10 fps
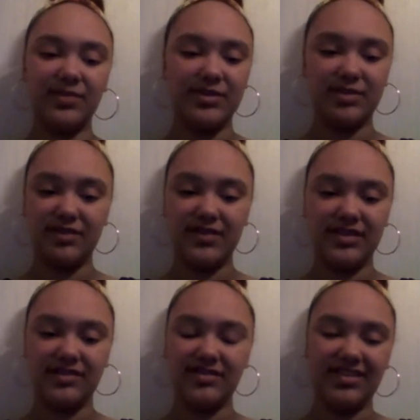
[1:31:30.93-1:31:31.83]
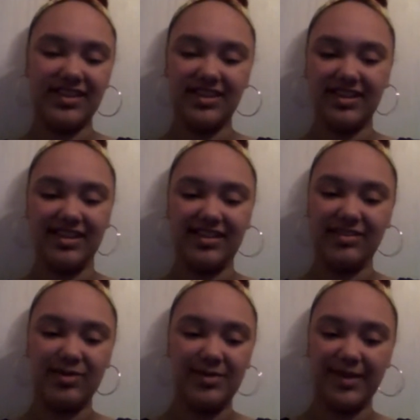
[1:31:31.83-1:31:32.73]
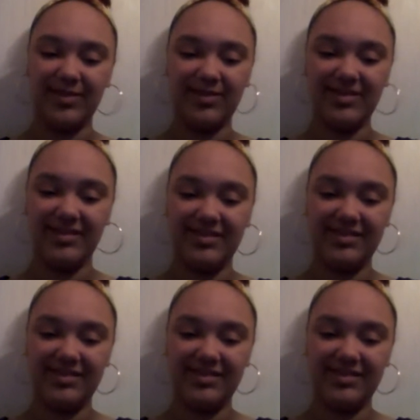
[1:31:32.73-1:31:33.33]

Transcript: preserve it so they can, like, glue it back on?